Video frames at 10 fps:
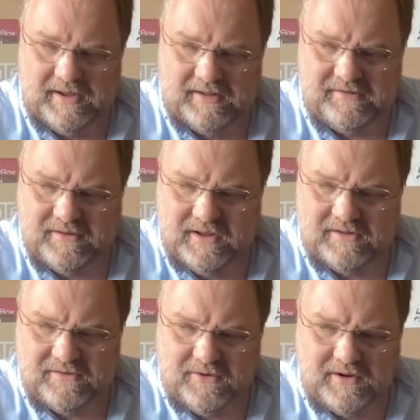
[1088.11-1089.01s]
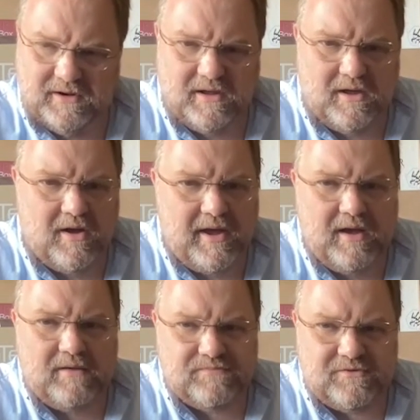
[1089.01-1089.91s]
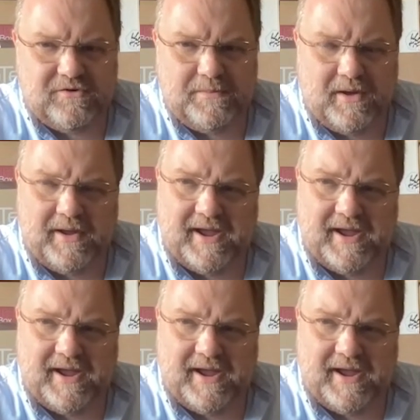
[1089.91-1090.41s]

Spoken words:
it's not in the super high